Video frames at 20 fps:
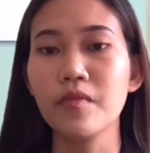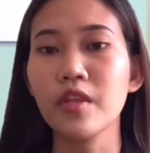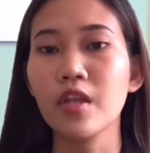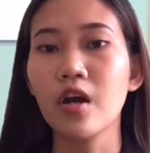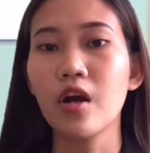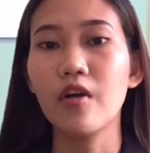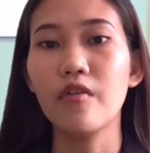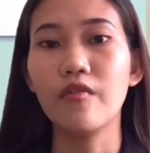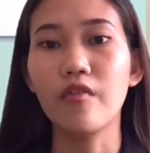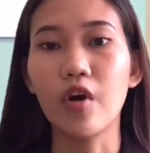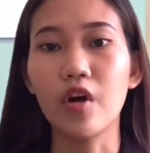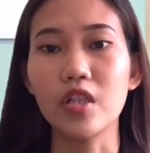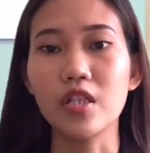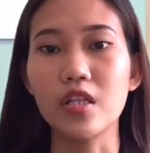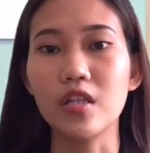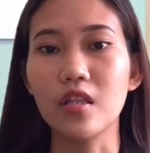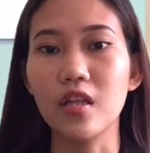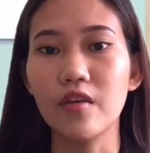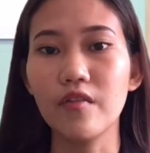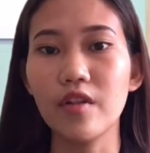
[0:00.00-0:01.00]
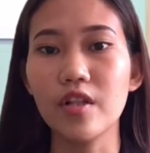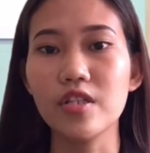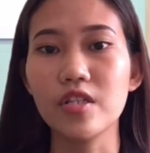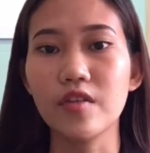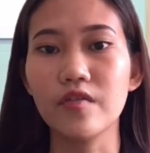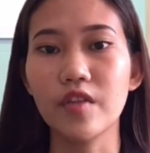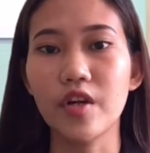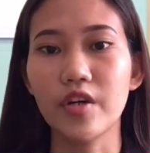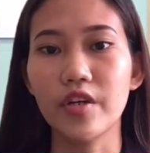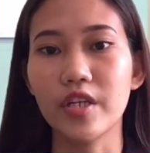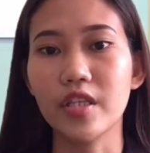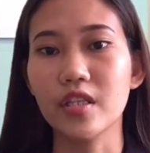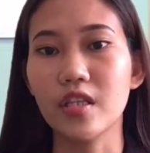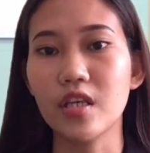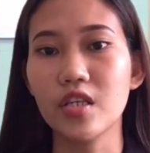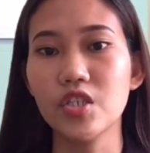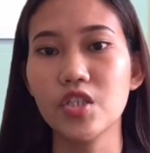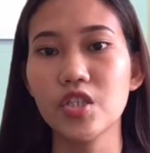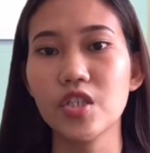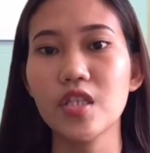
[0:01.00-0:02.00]
Of all the levels of the
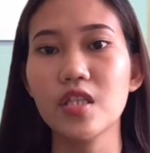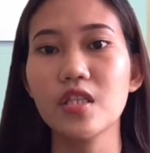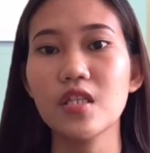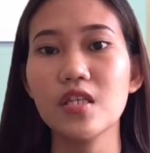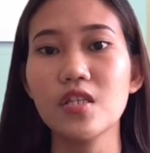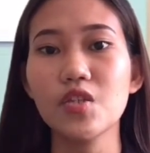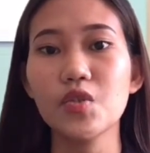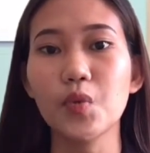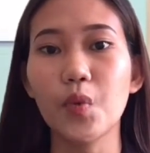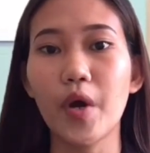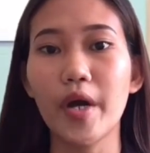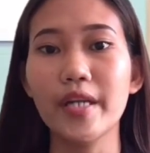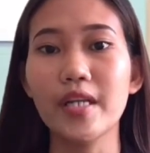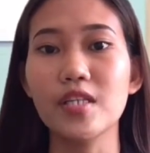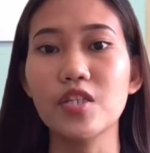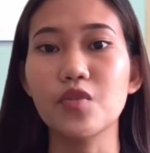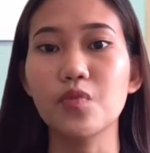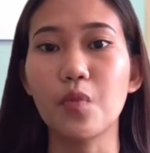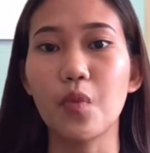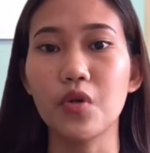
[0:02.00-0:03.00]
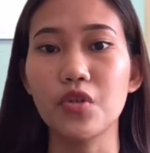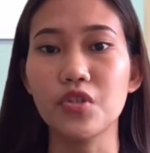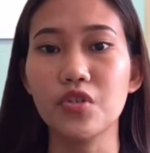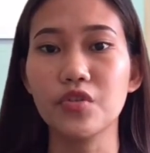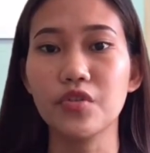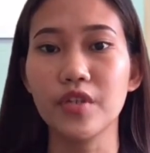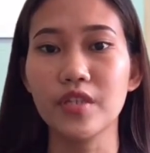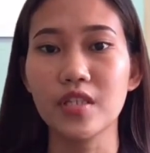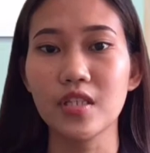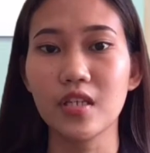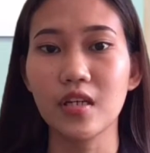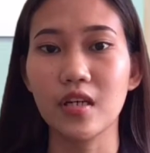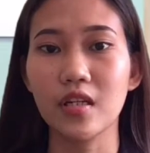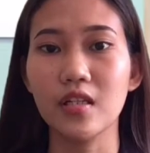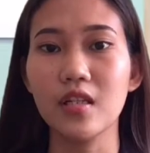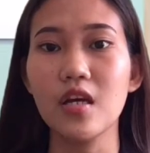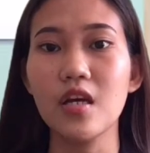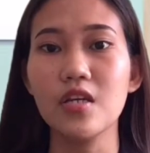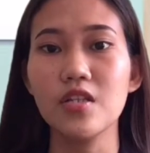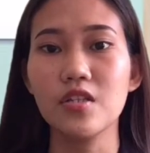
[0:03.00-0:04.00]
orientation, this one is most critical
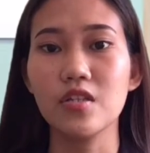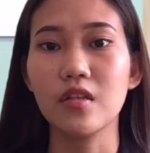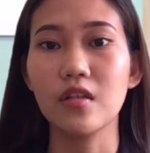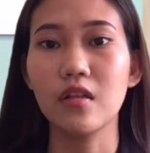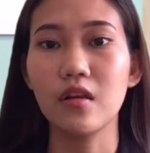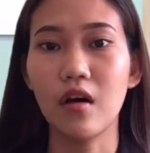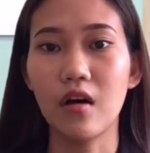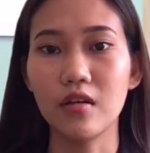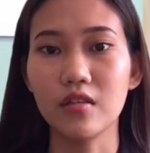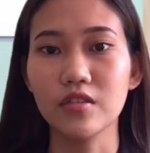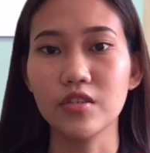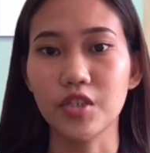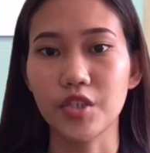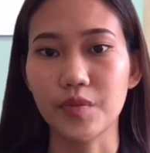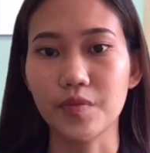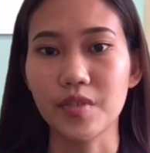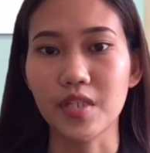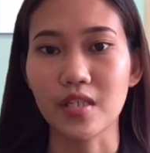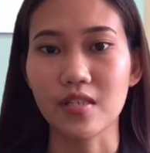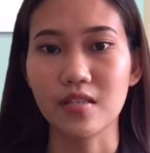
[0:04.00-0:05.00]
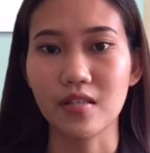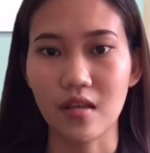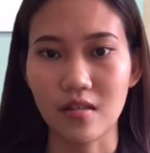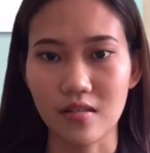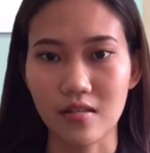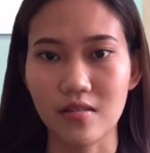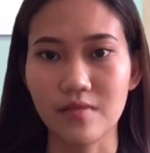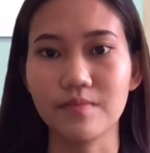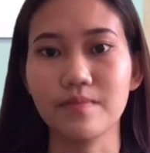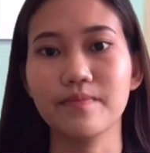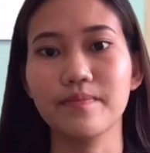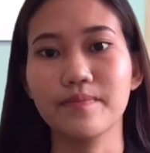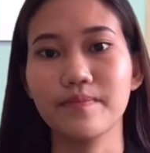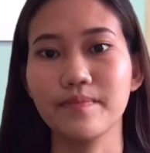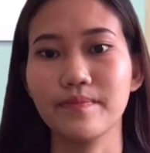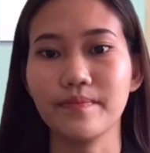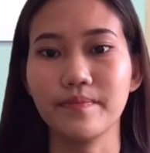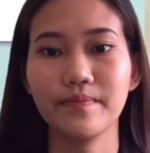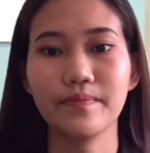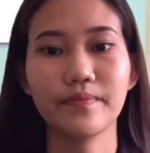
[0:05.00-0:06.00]
to long-term success.
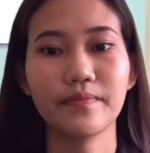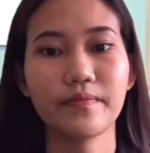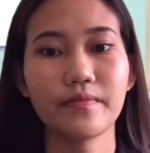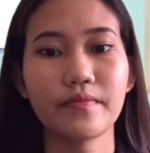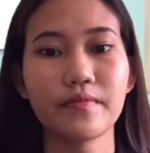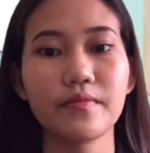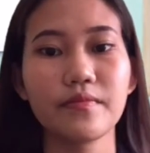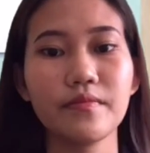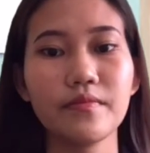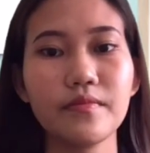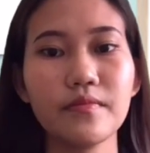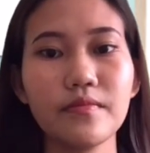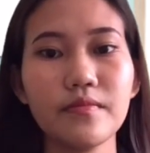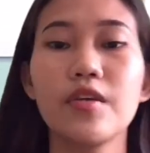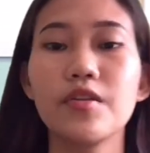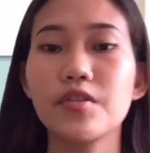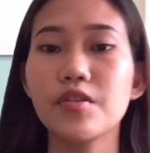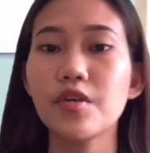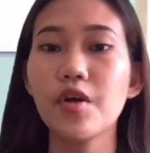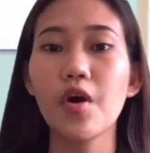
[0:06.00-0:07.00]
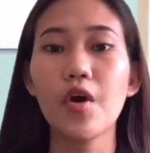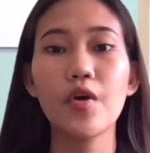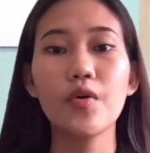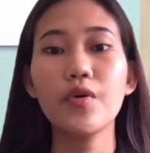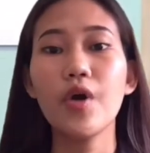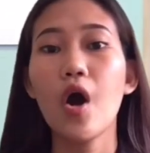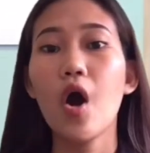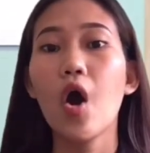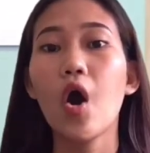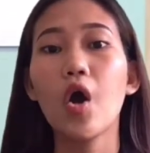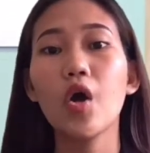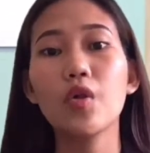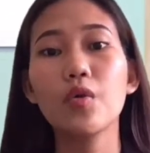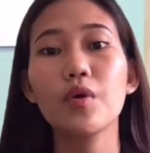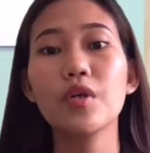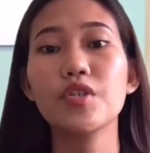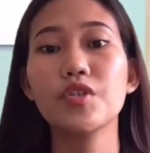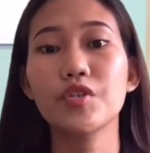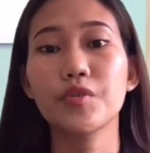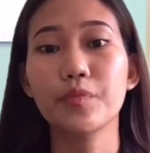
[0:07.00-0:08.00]
So,
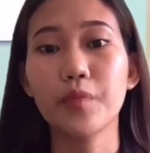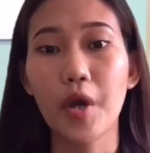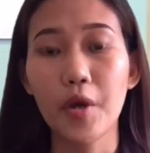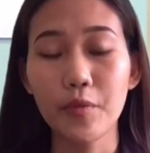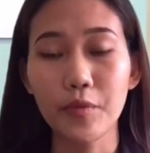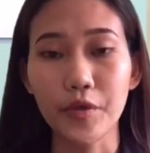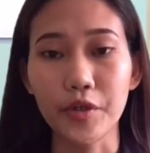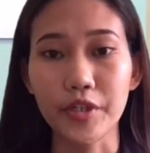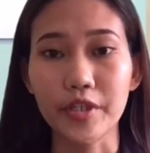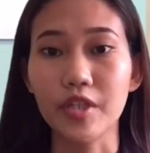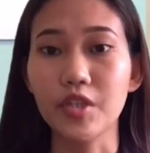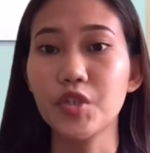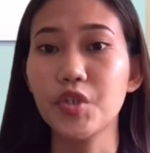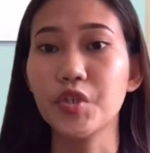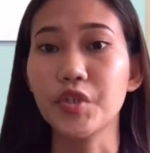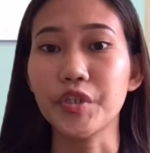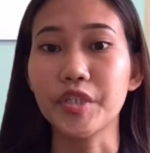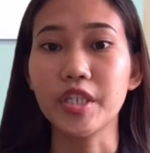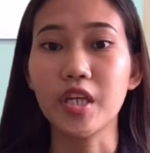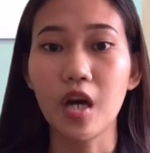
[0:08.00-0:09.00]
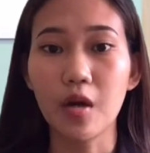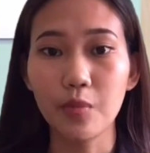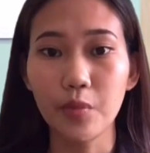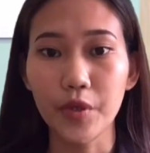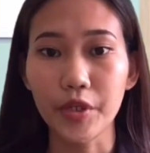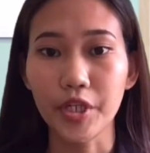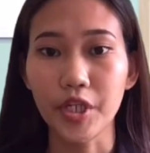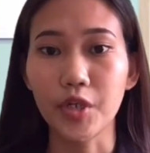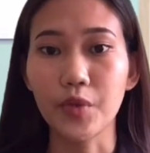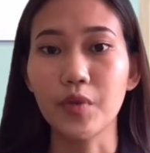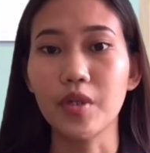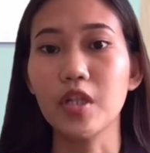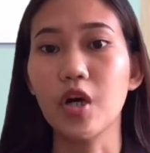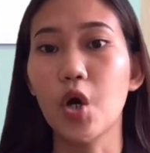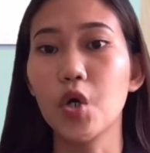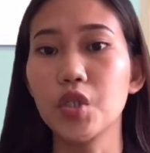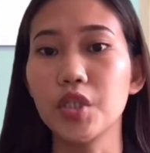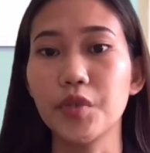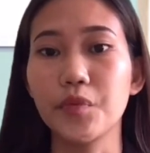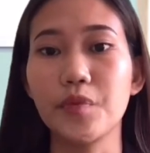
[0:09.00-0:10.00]
always remember that your company will
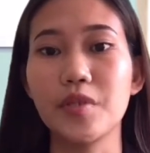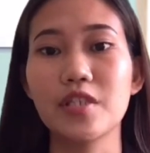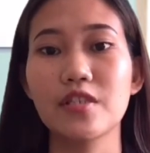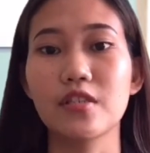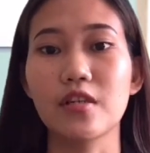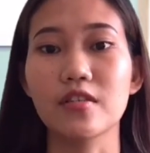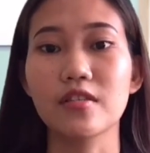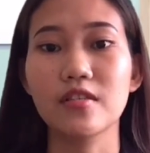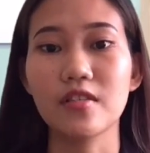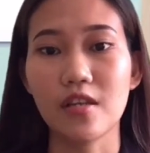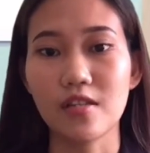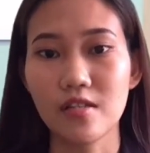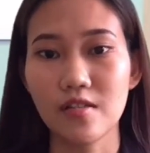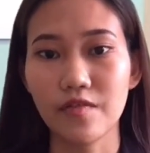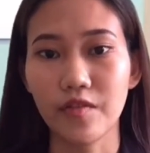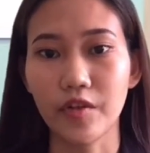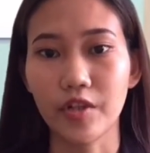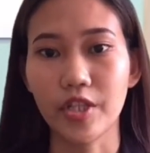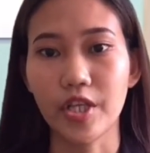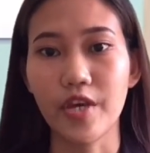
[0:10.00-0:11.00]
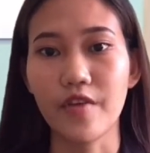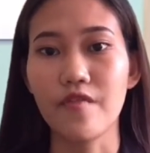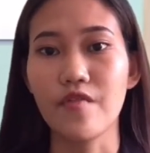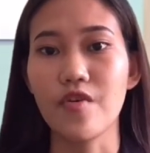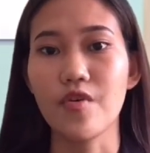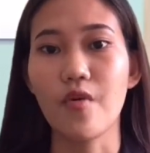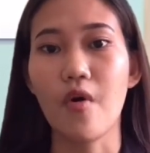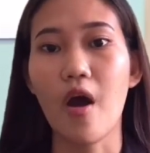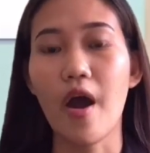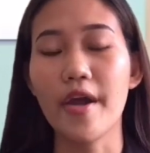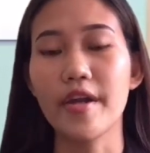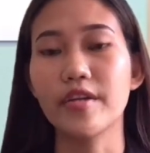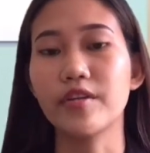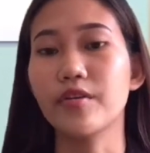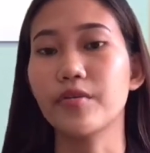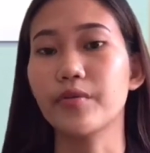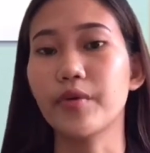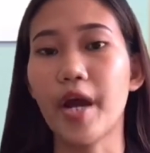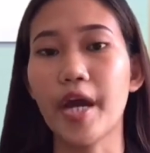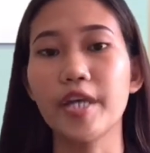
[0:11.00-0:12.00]
only be successful if you hire the
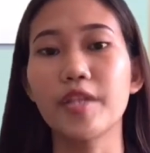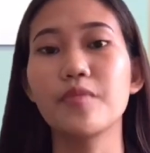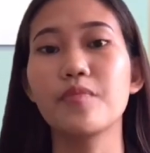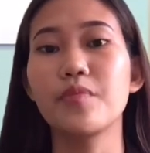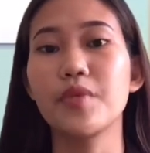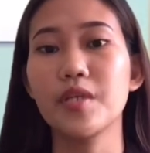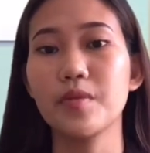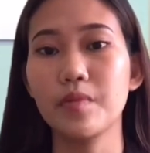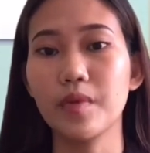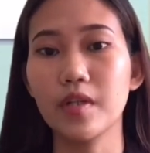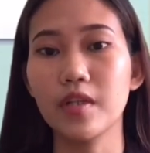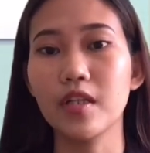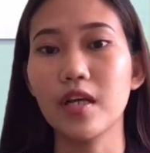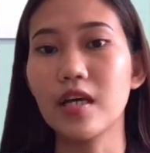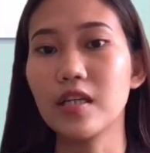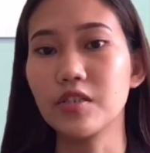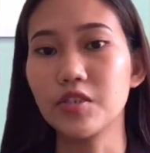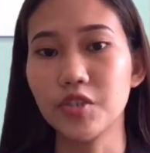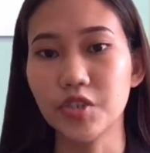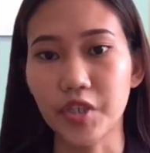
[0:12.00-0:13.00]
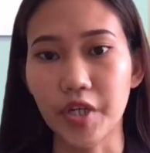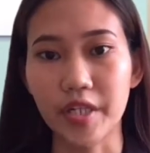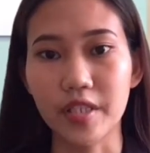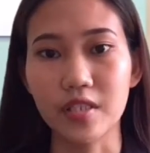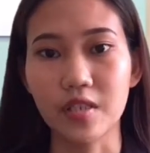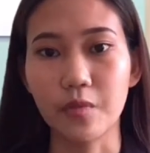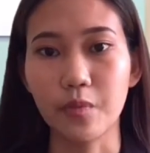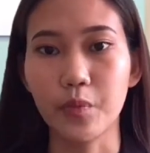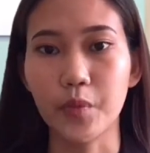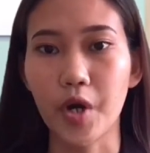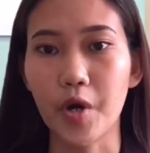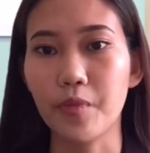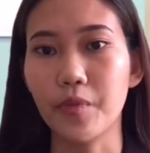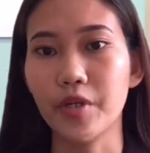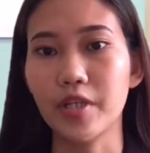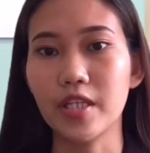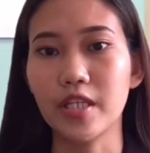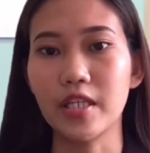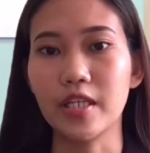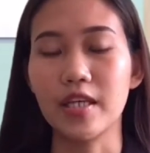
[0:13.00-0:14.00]
right people and train them
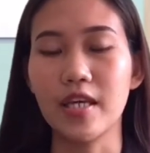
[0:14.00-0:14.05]
properly.